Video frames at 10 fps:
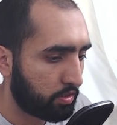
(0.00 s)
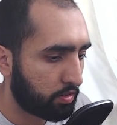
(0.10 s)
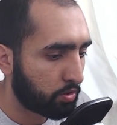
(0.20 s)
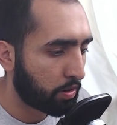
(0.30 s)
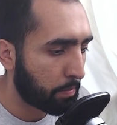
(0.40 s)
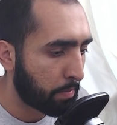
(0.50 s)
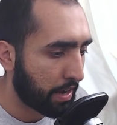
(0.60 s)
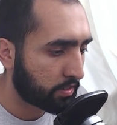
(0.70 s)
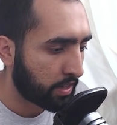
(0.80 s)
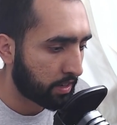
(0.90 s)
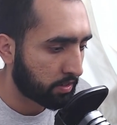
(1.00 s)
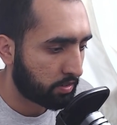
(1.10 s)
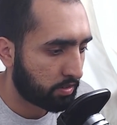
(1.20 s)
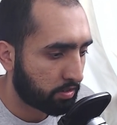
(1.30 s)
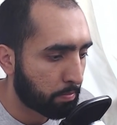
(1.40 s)
And call it max
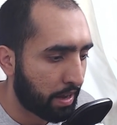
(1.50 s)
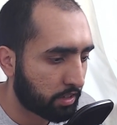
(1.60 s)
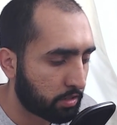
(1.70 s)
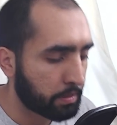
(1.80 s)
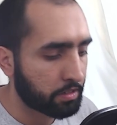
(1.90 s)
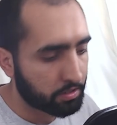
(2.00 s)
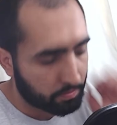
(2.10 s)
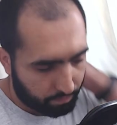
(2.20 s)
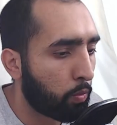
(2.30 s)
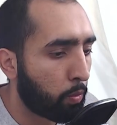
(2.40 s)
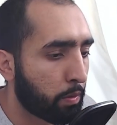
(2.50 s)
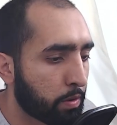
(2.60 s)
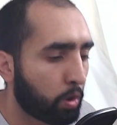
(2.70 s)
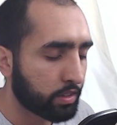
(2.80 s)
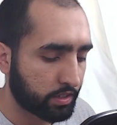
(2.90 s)
S, so max speed. What we
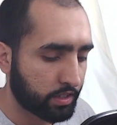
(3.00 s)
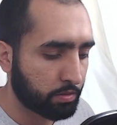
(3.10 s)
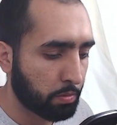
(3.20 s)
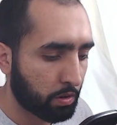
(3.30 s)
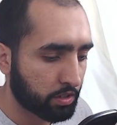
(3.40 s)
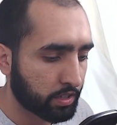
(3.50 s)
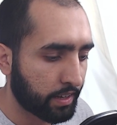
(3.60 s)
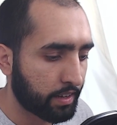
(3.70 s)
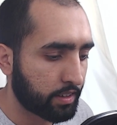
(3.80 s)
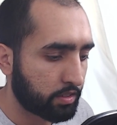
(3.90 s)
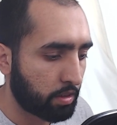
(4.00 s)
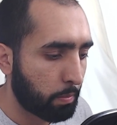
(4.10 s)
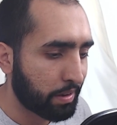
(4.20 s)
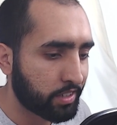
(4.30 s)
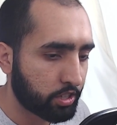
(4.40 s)
want is we want to get
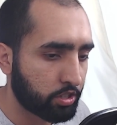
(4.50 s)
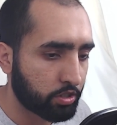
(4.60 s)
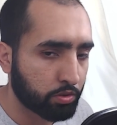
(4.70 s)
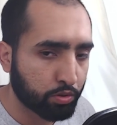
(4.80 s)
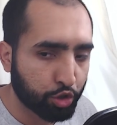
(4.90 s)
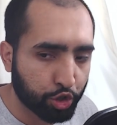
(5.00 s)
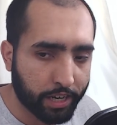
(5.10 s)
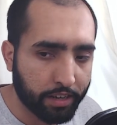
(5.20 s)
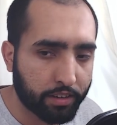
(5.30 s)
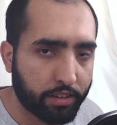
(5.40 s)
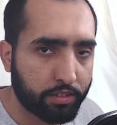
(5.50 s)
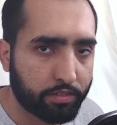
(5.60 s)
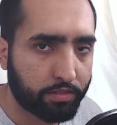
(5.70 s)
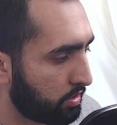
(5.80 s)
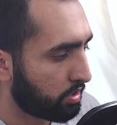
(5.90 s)
some additional shake.
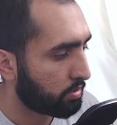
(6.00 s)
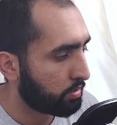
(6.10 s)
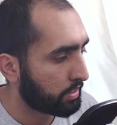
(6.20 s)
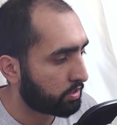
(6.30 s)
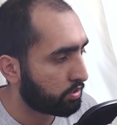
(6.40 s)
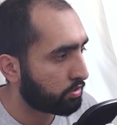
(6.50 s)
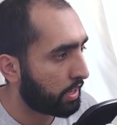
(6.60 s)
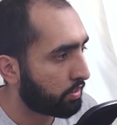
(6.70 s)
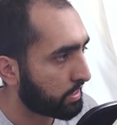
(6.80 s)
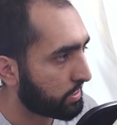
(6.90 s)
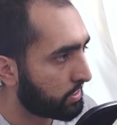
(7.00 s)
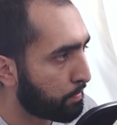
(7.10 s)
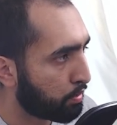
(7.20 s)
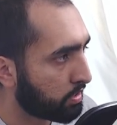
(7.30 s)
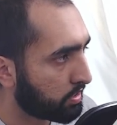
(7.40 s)
So let's do that on a
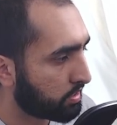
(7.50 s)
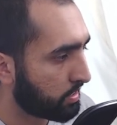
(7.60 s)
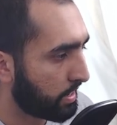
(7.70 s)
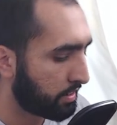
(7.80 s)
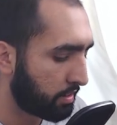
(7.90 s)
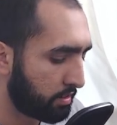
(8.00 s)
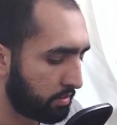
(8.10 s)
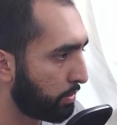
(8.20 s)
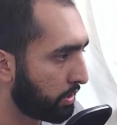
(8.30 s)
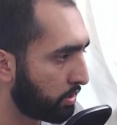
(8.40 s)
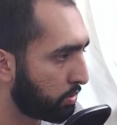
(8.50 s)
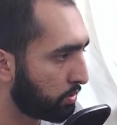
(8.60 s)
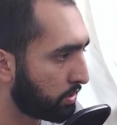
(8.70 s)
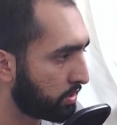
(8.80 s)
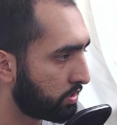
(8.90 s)
separate slider, and we're going to call
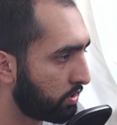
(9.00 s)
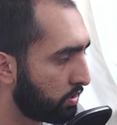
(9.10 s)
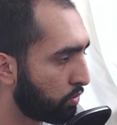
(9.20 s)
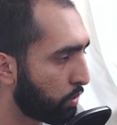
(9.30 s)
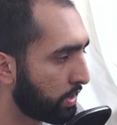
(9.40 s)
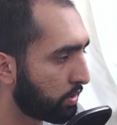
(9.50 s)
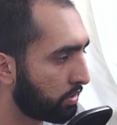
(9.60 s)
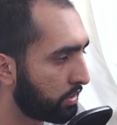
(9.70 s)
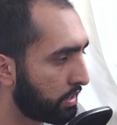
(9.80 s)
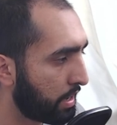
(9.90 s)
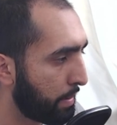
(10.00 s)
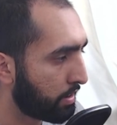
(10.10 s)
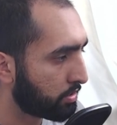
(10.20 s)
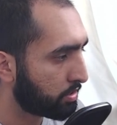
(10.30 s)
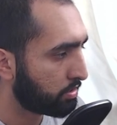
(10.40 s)
this wiggle
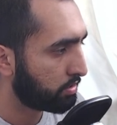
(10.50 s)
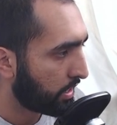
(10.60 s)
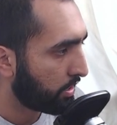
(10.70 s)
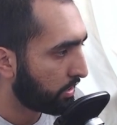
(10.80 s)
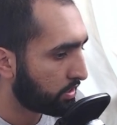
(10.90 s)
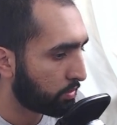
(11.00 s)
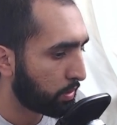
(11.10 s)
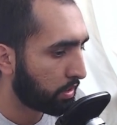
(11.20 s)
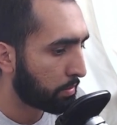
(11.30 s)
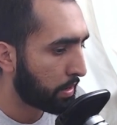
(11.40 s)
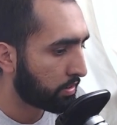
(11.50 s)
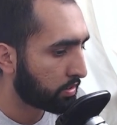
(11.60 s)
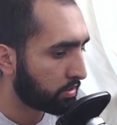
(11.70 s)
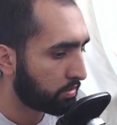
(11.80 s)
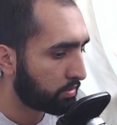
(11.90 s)
amount. And going to the wiggle
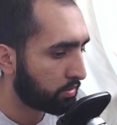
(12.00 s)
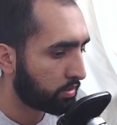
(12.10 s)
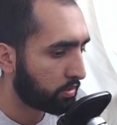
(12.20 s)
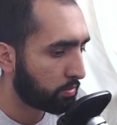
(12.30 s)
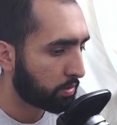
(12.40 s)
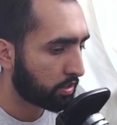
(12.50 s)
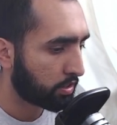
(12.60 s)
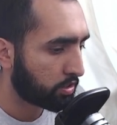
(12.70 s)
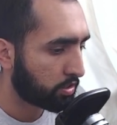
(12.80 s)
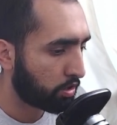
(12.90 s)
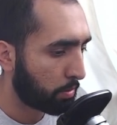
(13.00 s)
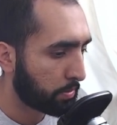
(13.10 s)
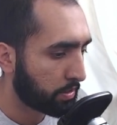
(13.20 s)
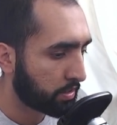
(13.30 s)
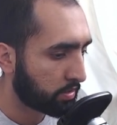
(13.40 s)
amount, we're going to just
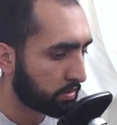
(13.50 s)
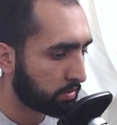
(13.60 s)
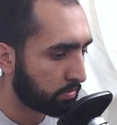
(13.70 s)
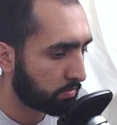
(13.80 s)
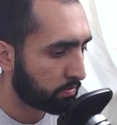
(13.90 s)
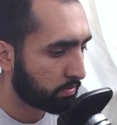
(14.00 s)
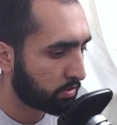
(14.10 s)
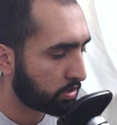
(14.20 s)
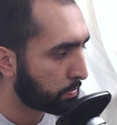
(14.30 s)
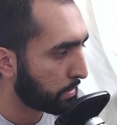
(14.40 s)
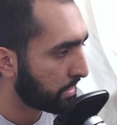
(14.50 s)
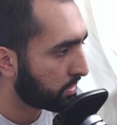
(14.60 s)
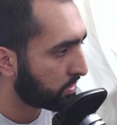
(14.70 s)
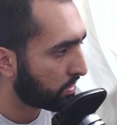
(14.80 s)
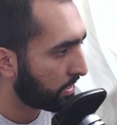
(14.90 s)
copy this speed
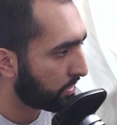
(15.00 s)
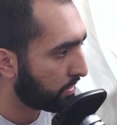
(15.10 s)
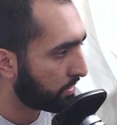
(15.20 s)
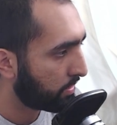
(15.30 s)
slider,